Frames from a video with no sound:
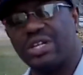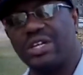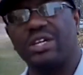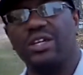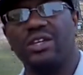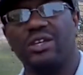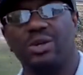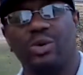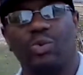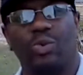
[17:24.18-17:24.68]

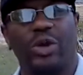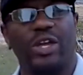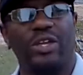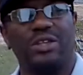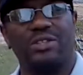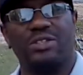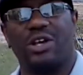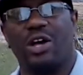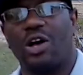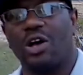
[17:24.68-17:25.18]
and your
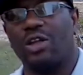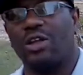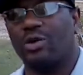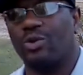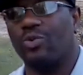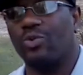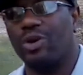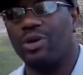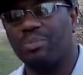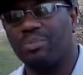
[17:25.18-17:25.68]
weights all
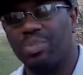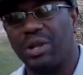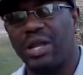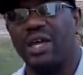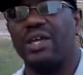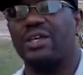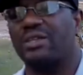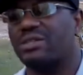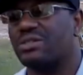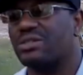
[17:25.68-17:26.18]
at one
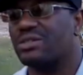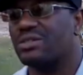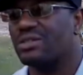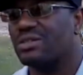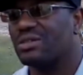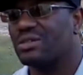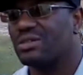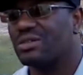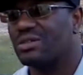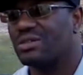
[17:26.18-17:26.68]
place.
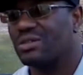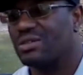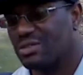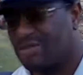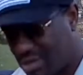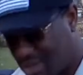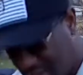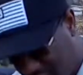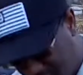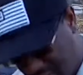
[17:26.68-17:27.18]

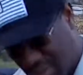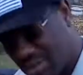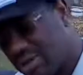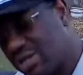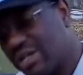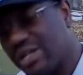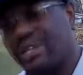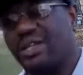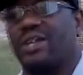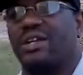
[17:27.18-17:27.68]
So
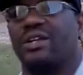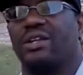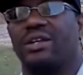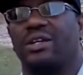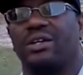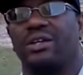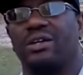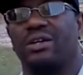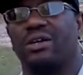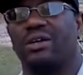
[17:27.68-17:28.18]
click that
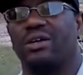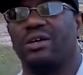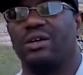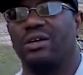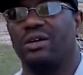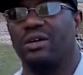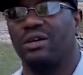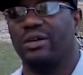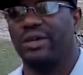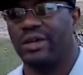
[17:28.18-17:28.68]
link
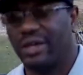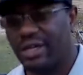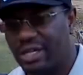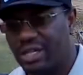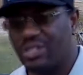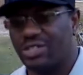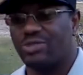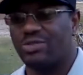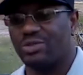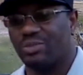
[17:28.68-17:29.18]
and
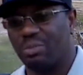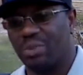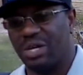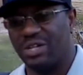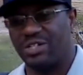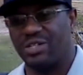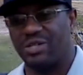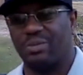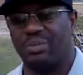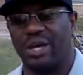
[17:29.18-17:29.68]
get you some
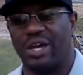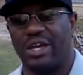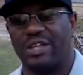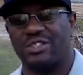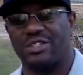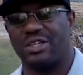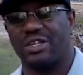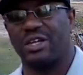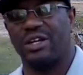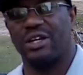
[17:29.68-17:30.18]

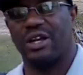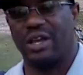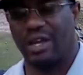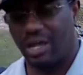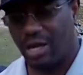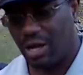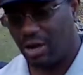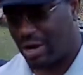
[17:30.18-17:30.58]
Monsterbass gear and go